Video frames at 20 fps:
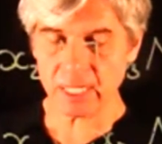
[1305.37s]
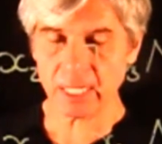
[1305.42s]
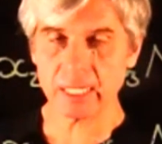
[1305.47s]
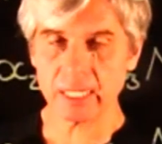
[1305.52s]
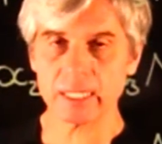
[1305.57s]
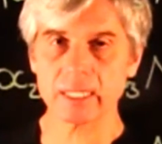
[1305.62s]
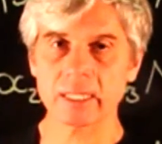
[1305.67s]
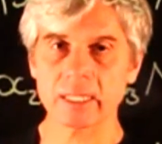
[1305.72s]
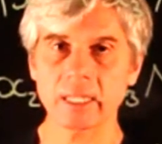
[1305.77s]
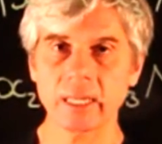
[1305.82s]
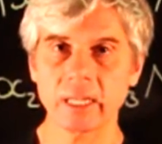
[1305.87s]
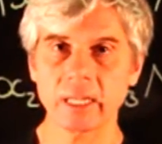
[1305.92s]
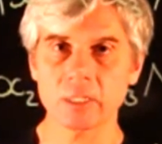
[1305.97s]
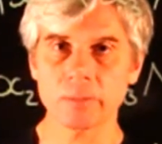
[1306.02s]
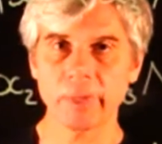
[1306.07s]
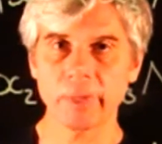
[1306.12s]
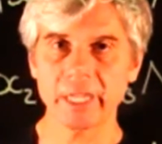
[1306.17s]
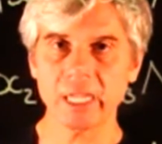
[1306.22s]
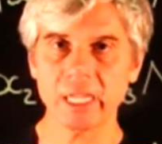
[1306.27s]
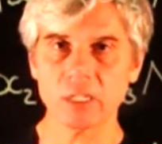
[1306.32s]
us
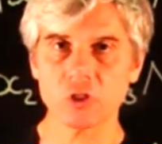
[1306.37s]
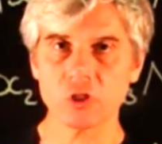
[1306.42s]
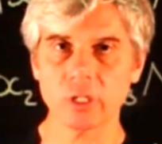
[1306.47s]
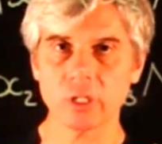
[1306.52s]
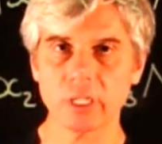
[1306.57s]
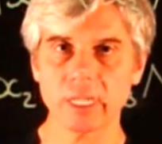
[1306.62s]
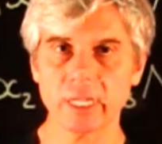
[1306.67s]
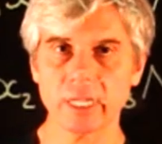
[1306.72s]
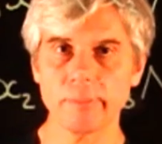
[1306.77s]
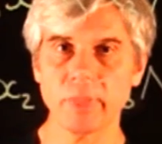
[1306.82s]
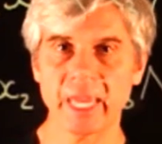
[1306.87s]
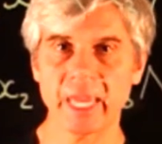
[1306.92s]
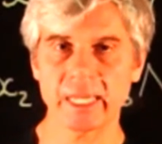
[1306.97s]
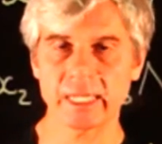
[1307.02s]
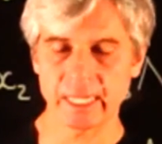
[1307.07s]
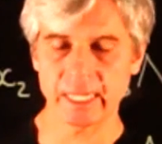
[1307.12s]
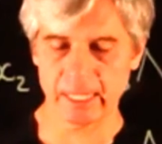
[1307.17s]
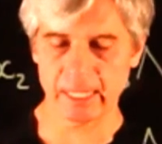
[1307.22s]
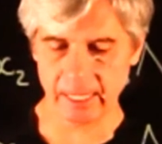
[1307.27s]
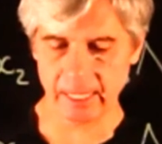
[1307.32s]
exponential
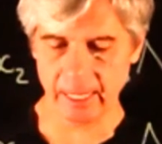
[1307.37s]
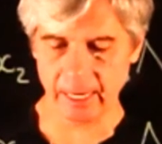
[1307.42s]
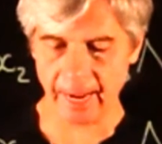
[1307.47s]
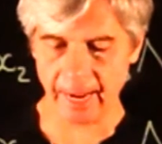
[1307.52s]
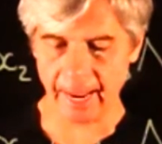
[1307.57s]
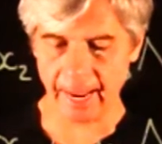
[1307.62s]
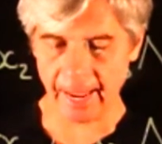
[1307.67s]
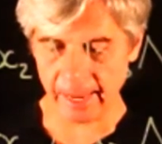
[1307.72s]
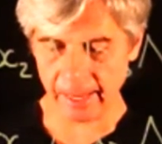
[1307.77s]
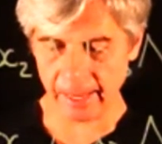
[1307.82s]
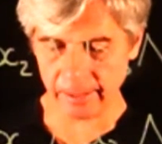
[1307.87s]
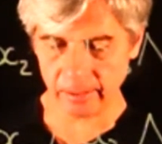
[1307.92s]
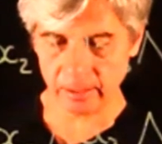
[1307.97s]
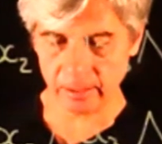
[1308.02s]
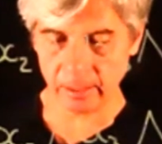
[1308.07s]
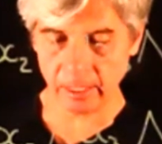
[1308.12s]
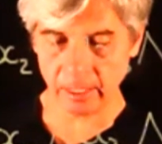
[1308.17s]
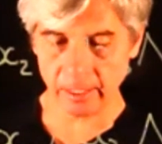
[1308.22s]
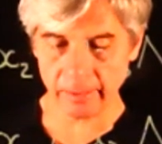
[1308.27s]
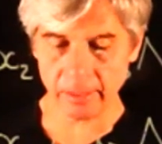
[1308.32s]
complexity,
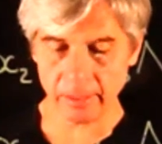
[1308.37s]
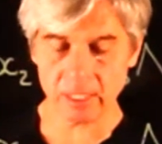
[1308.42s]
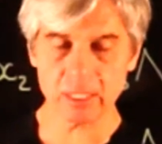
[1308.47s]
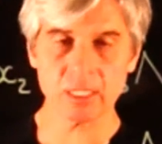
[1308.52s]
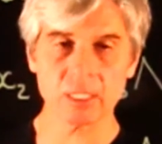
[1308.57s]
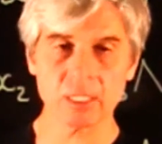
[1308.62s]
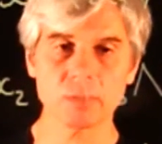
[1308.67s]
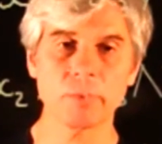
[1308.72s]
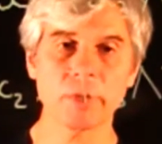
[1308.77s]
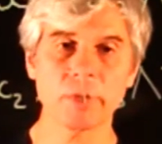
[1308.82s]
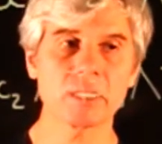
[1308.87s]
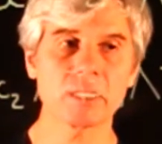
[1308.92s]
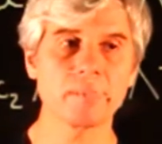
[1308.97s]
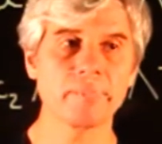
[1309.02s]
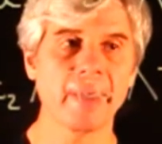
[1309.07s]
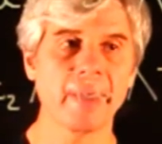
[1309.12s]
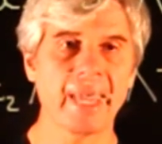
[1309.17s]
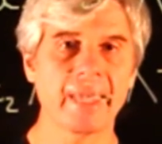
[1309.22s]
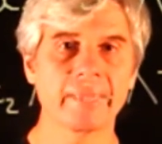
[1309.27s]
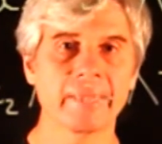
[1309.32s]
and this is pretty
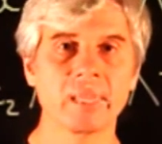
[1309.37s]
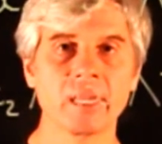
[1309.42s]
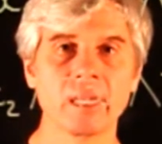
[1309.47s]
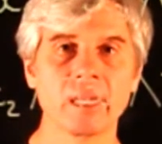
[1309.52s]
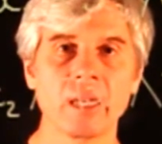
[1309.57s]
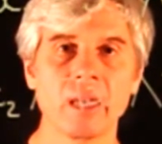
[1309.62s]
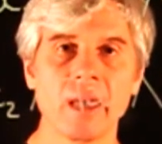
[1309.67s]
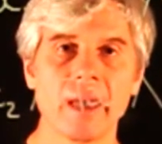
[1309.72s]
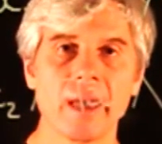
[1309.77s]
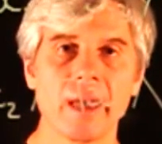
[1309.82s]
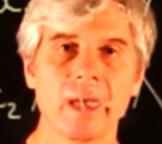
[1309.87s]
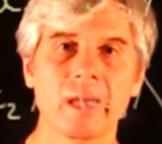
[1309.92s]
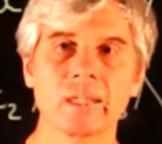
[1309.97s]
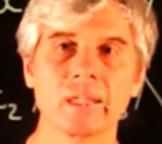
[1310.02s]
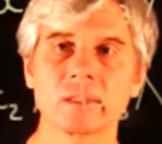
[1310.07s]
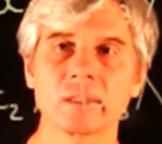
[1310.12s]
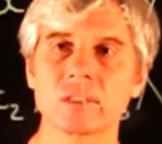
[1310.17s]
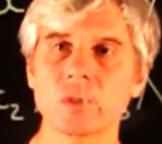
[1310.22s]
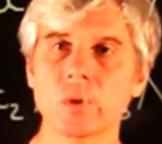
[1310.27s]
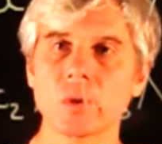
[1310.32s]
bad.
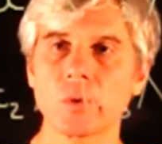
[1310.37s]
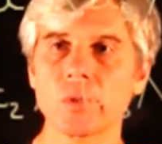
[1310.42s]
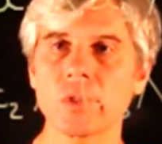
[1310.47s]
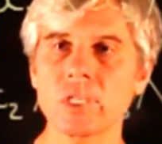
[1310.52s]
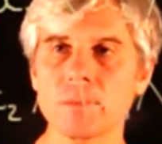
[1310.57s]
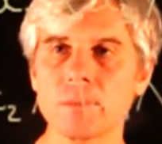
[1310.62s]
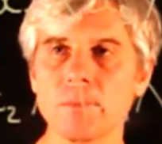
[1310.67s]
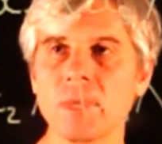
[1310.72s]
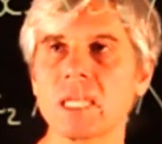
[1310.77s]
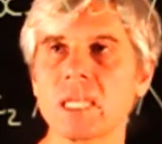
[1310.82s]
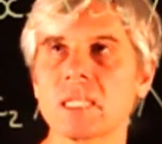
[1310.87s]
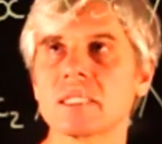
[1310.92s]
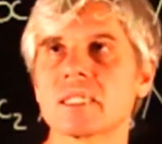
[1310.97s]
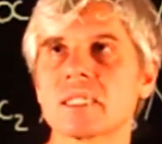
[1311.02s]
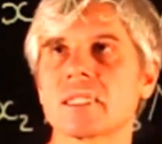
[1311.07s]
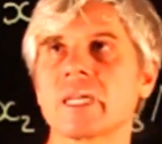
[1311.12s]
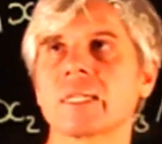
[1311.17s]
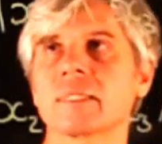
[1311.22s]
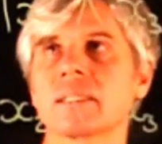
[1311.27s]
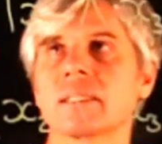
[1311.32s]
And so this means
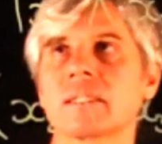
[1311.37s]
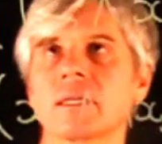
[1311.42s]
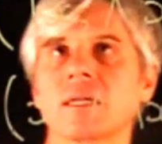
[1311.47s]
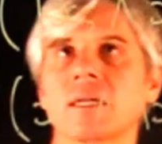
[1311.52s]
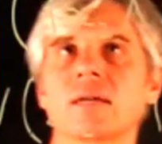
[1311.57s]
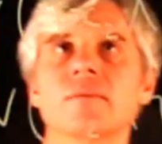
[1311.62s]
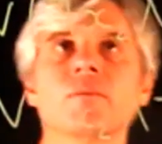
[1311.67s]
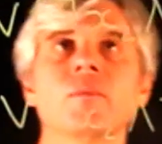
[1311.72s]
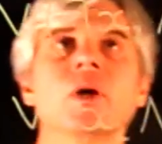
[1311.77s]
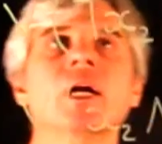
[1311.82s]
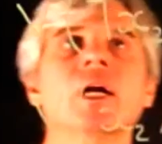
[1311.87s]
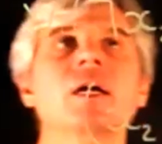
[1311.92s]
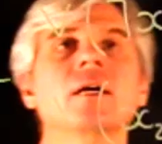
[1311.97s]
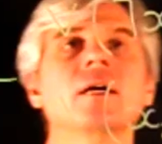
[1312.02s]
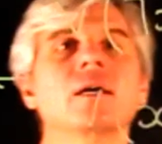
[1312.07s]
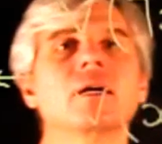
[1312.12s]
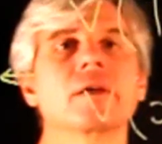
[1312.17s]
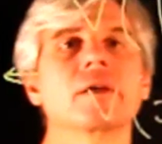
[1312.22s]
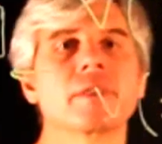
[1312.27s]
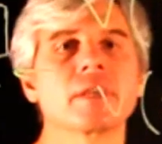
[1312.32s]
that
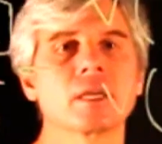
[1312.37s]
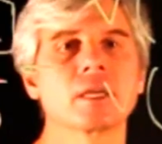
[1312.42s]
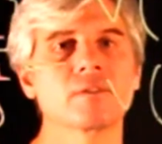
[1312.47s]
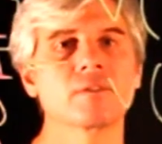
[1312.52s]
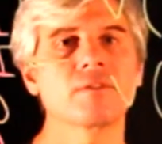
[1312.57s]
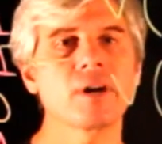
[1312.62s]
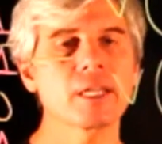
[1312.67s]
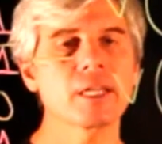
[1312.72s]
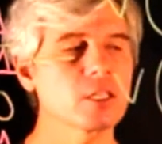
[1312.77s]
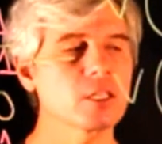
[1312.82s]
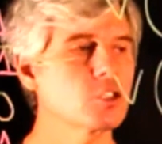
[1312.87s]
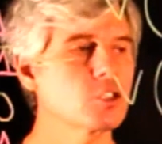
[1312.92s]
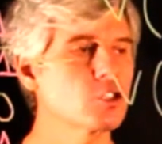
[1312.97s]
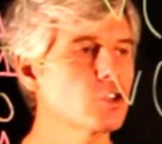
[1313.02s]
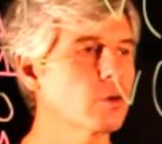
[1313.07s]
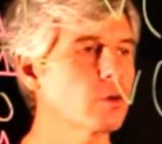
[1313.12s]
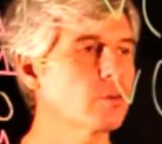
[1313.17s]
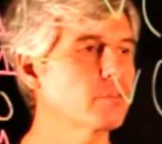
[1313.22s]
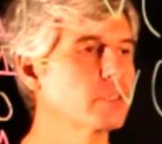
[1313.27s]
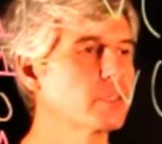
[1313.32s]
the advantage
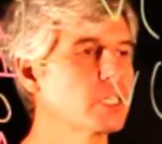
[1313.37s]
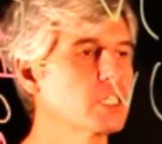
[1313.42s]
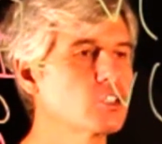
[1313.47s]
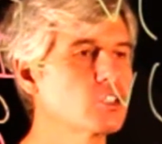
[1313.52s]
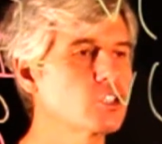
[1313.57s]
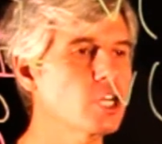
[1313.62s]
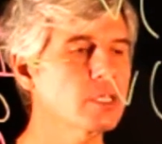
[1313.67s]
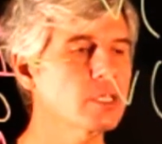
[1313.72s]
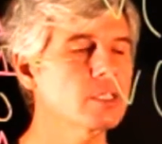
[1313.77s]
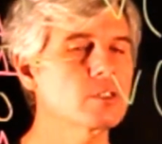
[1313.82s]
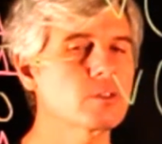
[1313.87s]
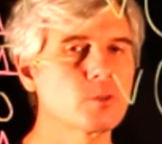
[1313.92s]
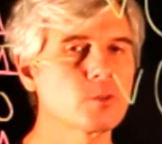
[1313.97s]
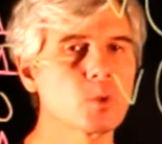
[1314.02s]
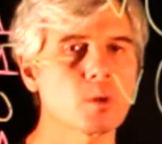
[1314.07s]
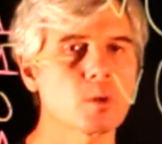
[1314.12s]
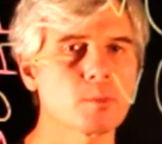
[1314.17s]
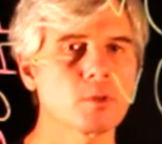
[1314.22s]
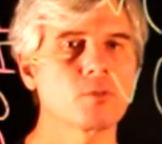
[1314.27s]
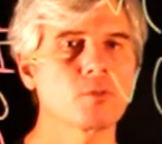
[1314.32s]
of disjunctive
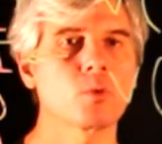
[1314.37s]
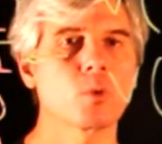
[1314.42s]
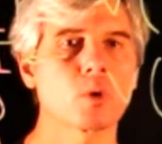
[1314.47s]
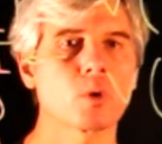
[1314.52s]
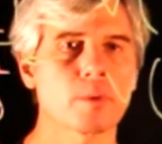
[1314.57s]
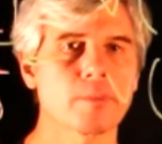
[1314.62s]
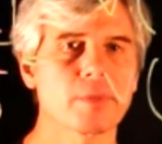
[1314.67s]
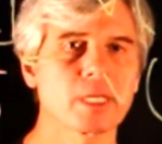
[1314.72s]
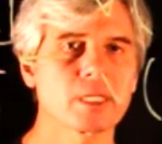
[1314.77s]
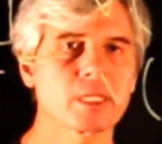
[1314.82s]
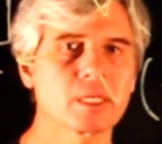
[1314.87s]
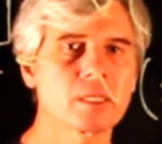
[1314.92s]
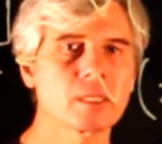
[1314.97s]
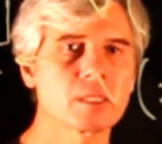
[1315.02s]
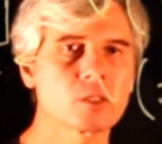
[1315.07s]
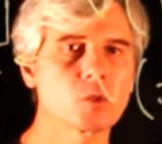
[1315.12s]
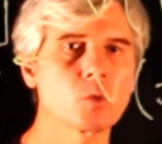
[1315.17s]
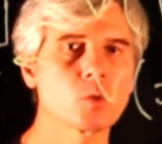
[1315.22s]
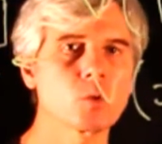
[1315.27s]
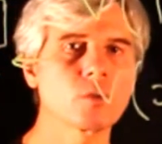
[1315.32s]
normal form, that it
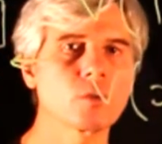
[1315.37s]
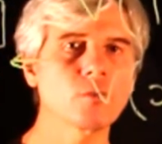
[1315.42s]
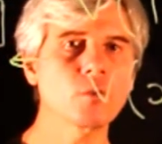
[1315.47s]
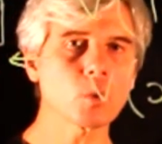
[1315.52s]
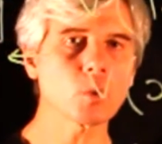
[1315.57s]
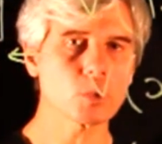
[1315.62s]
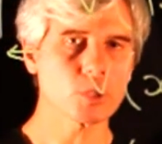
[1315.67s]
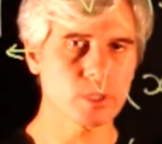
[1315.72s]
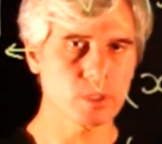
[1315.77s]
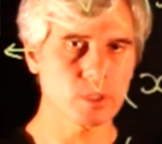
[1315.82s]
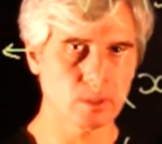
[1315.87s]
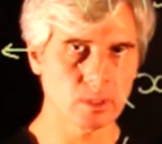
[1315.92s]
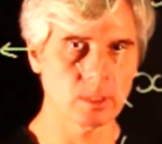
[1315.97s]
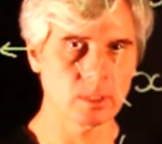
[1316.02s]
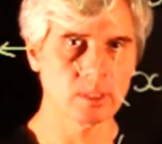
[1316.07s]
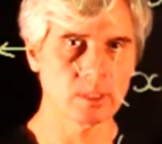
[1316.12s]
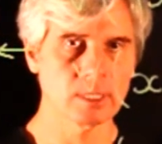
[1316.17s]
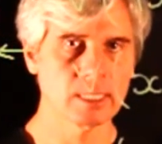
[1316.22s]
is universal,